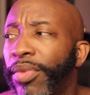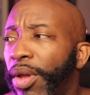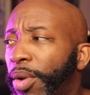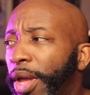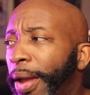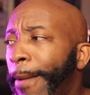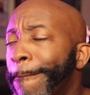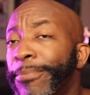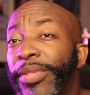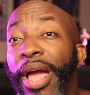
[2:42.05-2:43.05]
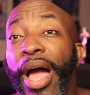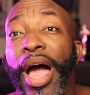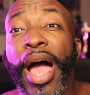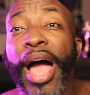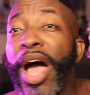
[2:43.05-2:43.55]
Okay?
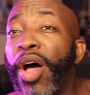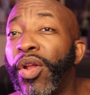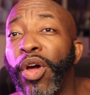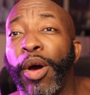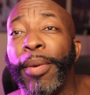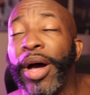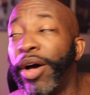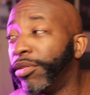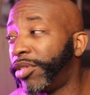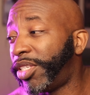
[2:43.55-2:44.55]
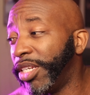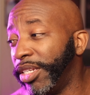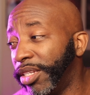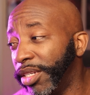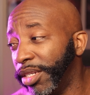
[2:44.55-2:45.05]
I don't know about
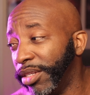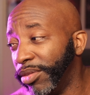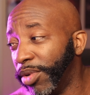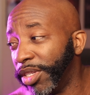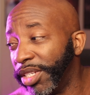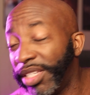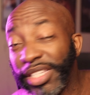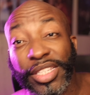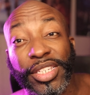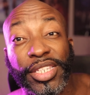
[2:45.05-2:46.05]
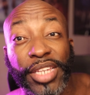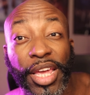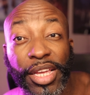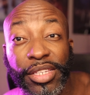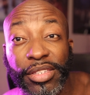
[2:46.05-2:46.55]
season
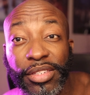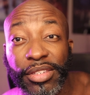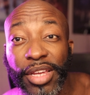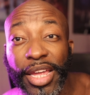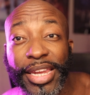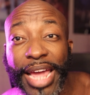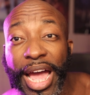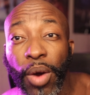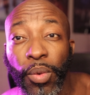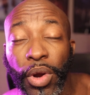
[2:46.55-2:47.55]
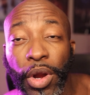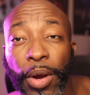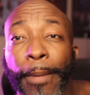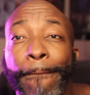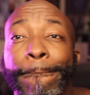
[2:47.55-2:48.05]
6 and
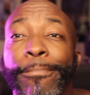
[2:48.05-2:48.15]
downward.